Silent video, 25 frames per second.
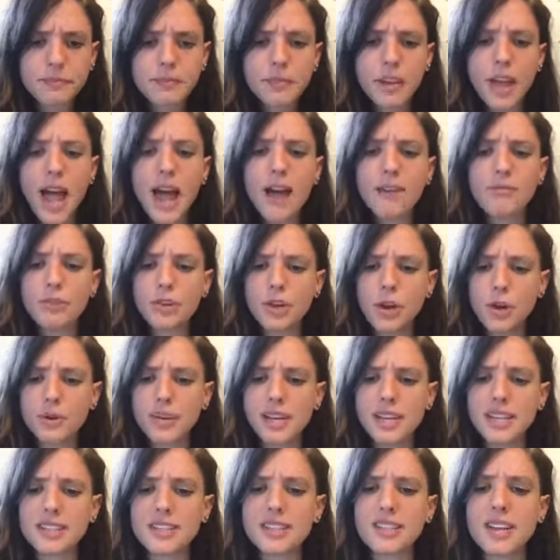have
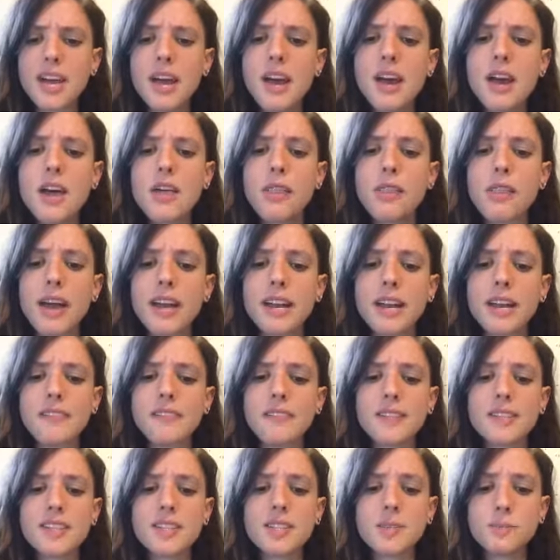noticed that in
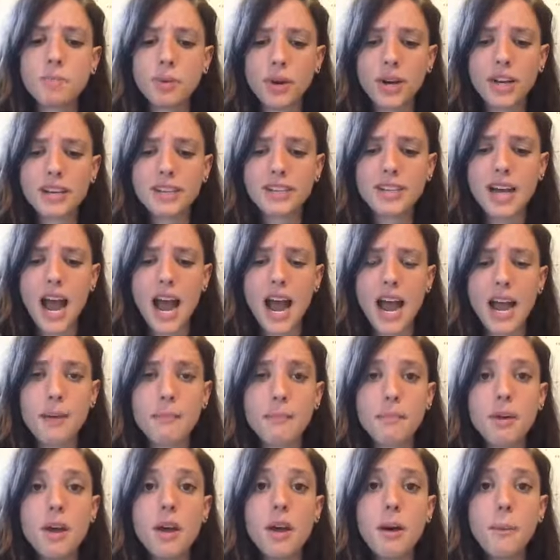the
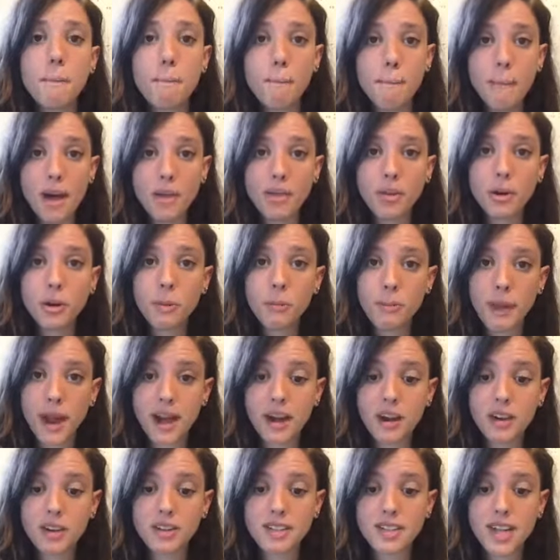springtime, mother
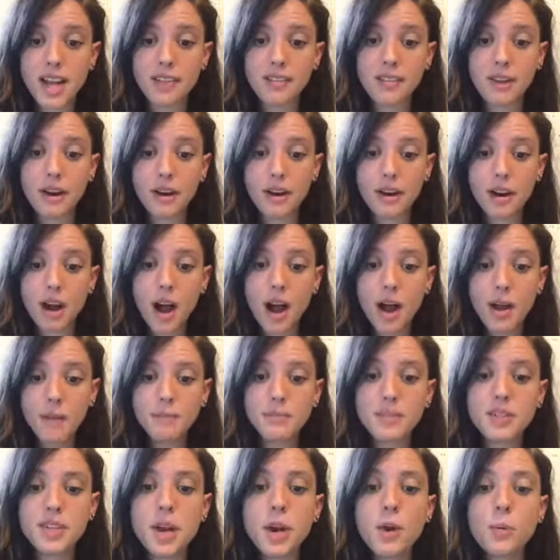bears and their
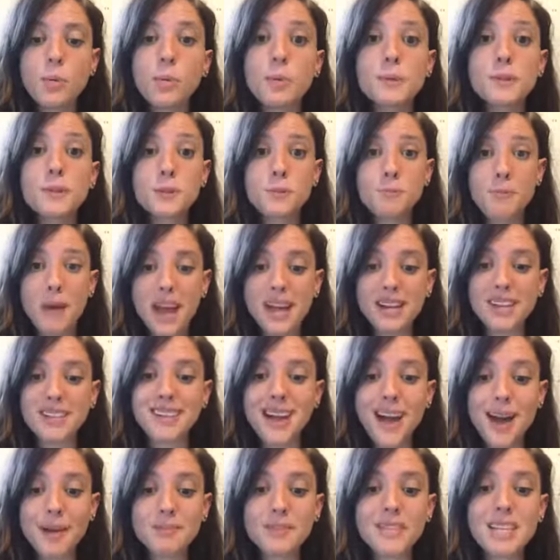cubs will spend
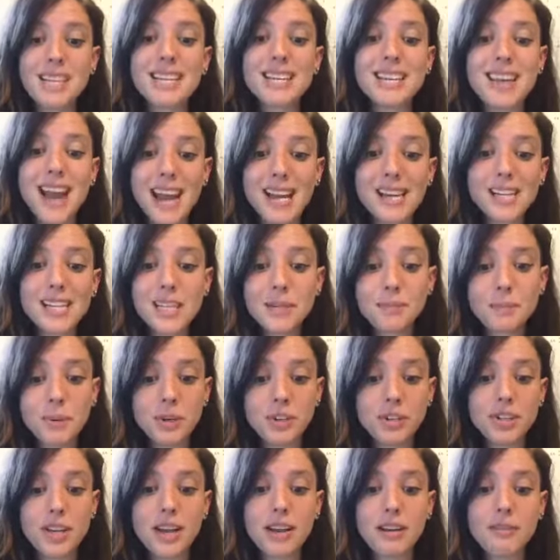up to
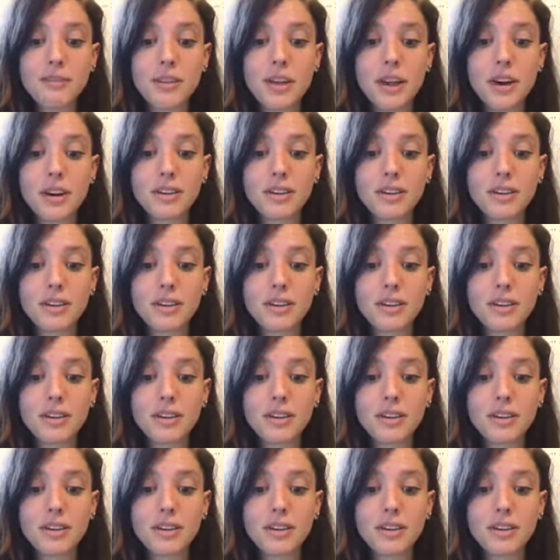90% of their